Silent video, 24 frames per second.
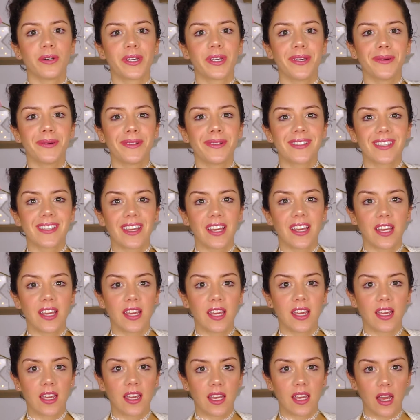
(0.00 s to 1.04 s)
he was
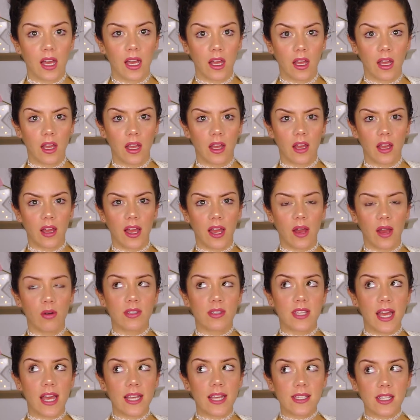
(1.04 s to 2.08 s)
like, I
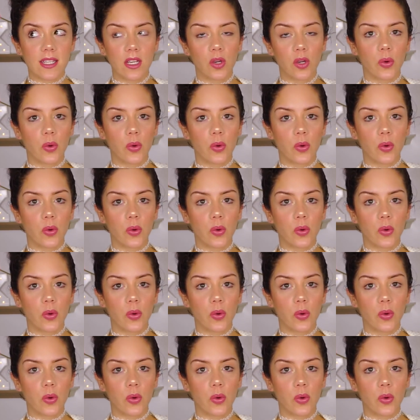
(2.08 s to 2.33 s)
was asking